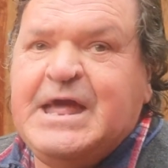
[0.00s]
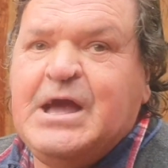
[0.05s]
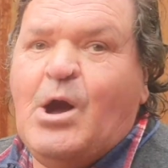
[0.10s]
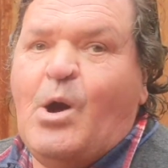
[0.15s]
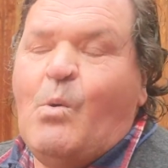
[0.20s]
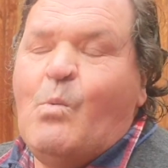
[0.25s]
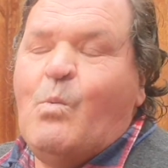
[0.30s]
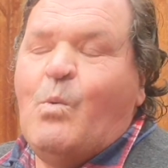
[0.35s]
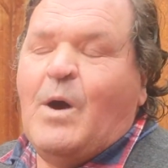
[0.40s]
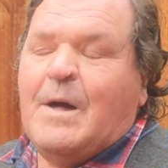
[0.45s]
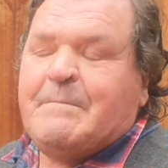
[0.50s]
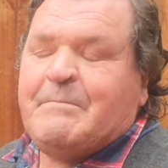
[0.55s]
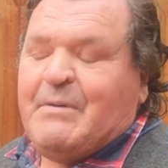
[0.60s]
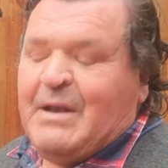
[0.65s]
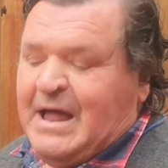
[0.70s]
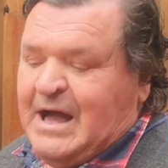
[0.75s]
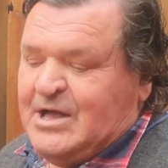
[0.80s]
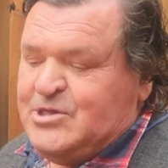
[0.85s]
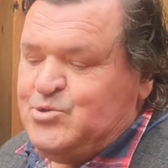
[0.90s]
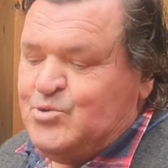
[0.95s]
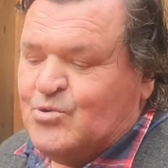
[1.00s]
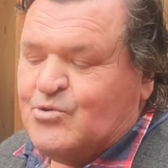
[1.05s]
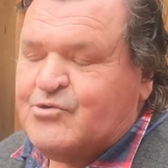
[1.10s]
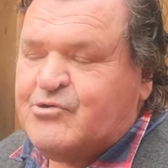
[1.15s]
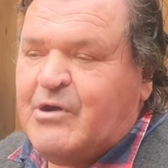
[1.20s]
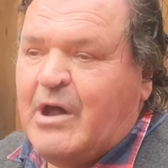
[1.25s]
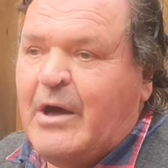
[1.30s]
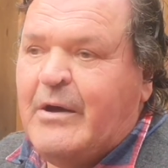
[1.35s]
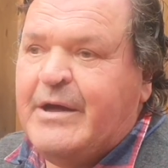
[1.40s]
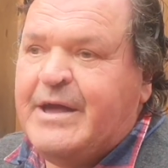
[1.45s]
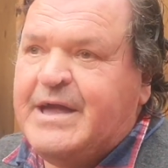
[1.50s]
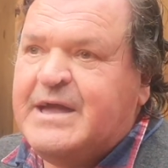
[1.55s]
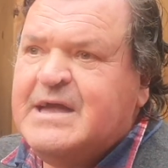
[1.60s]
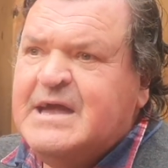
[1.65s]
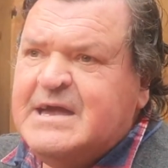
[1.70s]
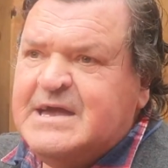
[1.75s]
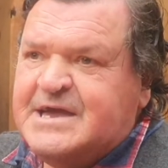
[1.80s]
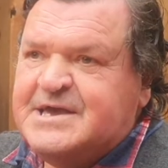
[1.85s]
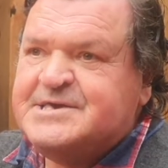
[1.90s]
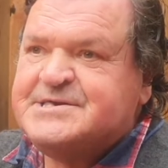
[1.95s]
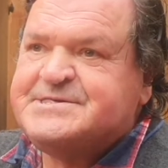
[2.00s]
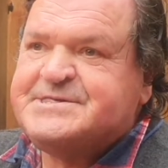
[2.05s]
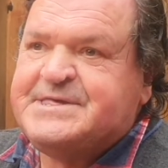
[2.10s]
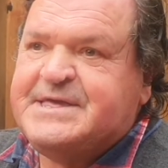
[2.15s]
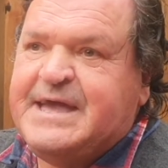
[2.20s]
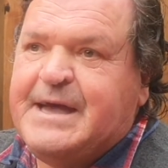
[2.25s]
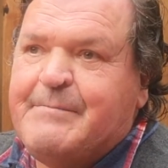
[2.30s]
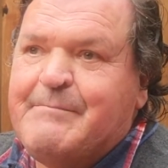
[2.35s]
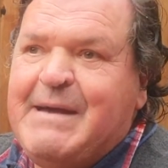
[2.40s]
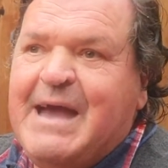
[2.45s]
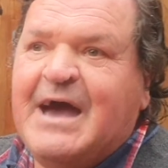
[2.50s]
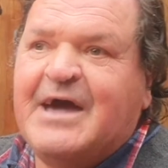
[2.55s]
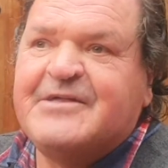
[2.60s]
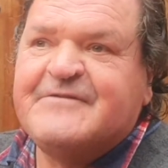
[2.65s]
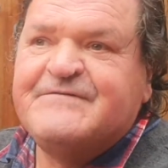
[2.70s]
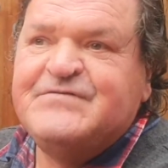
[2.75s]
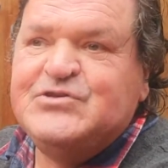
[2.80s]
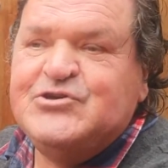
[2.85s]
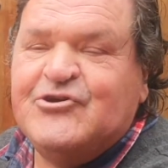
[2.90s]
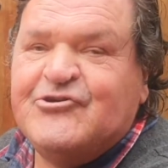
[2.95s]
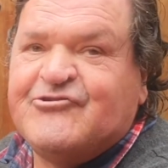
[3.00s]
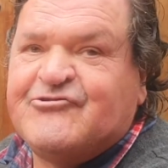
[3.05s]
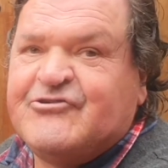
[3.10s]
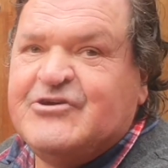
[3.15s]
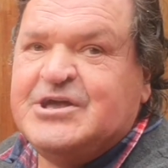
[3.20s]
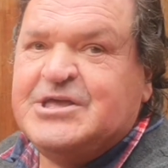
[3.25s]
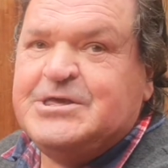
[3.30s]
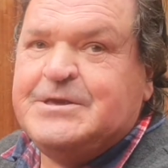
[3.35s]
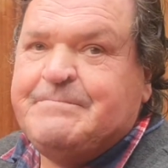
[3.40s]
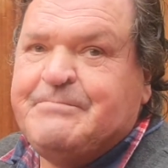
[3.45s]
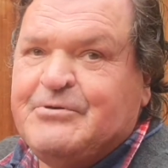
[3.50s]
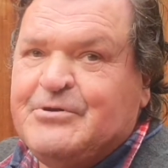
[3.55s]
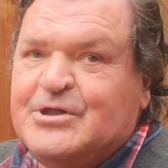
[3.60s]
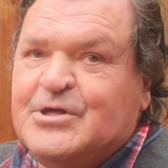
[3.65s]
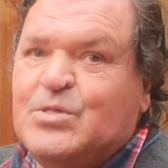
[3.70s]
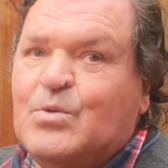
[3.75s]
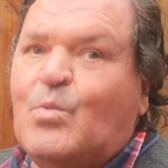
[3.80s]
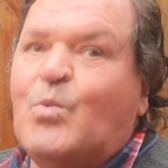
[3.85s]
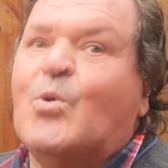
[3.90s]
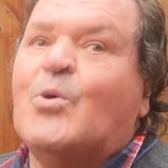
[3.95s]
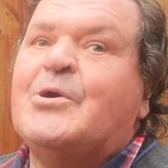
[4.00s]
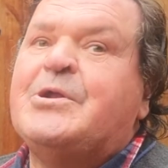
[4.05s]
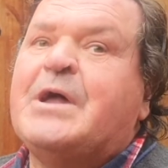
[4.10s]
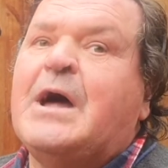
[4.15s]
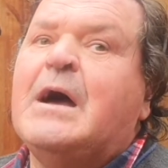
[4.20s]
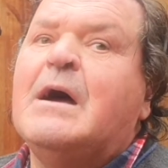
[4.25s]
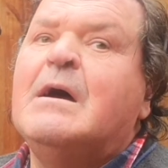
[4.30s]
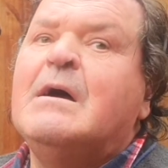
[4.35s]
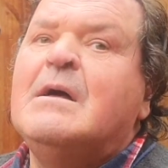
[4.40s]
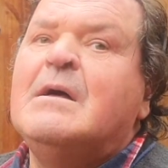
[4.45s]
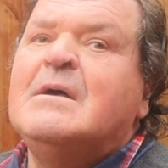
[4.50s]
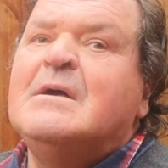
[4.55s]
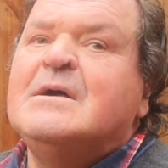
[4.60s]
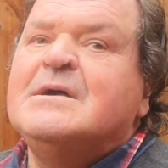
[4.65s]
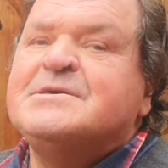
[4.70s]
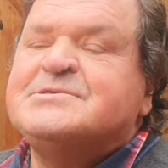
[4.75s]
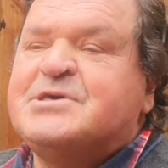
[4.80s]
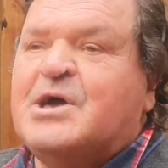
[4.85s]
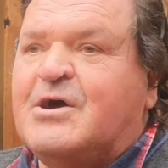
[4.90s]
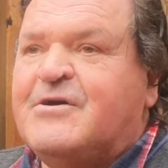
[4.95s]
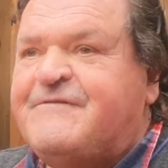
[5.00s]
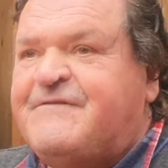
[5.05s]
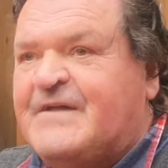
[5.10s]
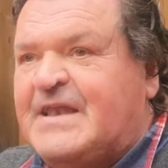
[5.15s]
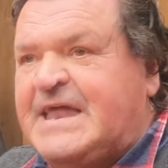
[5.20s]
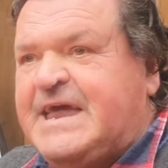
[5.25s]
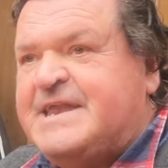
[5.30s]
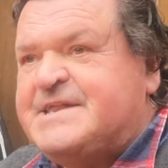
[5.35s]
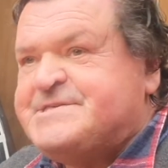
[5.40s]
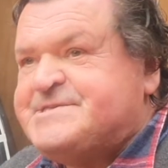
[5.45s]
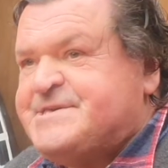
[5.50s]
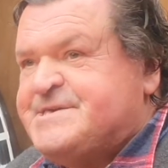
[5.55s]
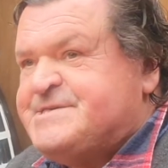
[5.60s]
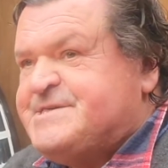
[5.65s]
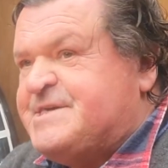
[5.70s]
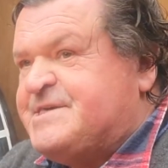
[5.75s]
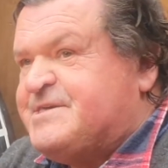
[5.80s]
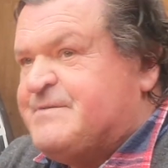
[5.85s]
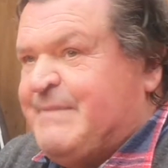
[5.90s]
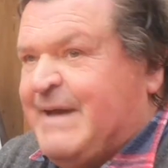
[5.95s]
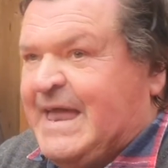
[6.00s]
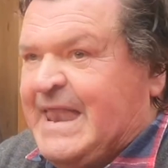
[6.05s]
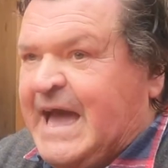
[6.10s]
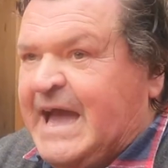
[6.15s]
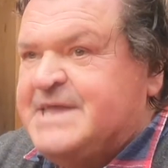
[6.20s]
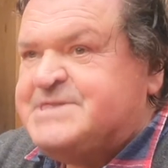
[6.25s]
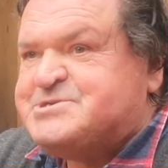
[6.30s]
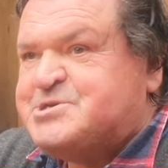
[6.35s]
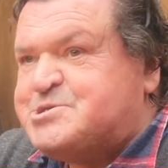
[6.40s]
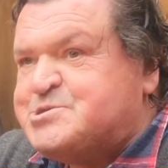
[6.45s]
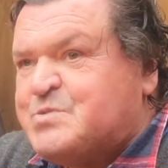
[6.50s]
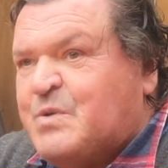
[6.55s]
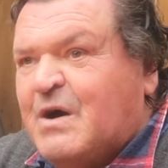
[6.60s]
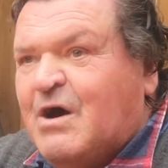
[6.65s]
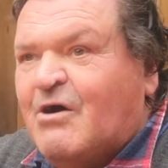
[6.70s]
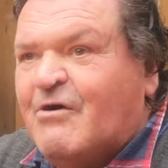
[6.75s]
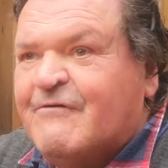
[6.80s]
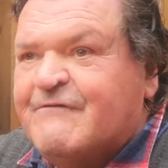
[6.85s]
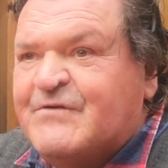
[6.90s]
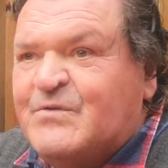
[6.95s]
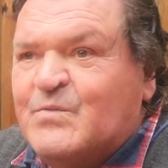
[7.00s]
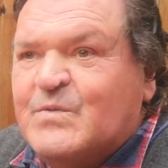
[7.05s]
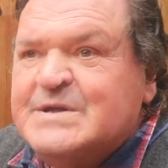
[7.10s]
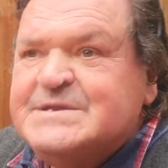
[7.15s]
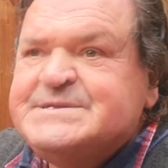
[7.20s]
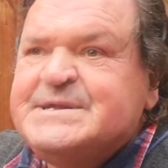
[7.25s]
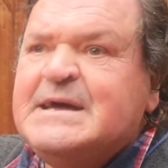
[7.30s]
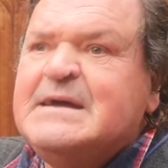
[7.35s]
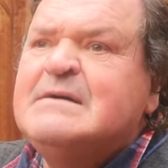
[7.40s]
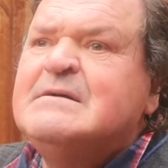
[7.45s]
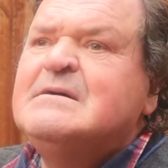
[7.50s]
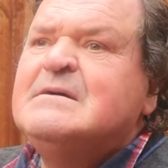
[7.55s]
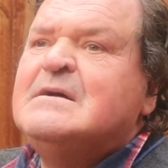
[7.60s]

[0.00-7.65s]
on what plant you're growing is the amount of nutrient you put in the water. So for lettuces it's about 8 to 12 in winter.